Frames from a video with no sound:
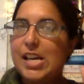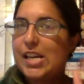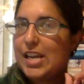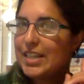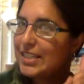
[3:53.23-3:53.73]

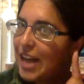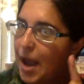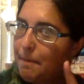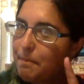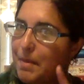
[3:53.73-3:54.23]
He is
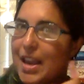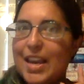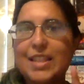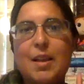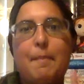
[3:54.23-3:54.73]
not
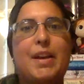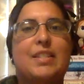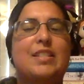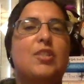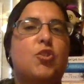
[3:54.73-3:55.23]
making the
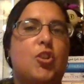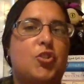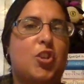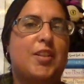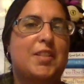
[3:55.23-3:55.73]
best
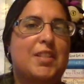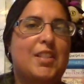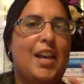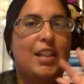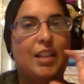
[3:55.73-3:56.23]
decisions,
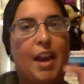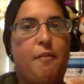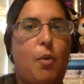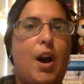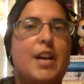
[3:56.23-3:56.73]
like
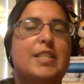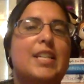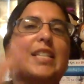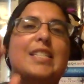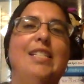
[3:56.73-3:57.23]
life-wise.
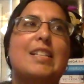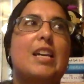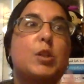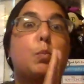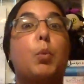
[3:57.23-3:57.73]

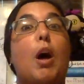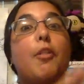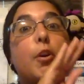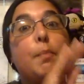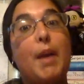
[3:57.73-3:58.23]
His
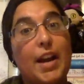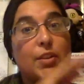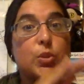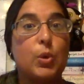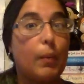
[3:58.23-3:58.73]
brother
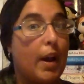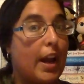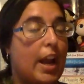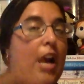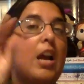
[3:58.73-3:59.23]
passed
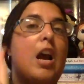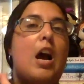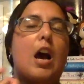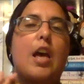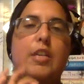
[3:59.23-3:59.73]
away
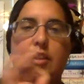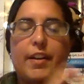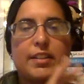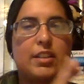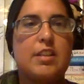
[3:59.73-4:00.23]
in the last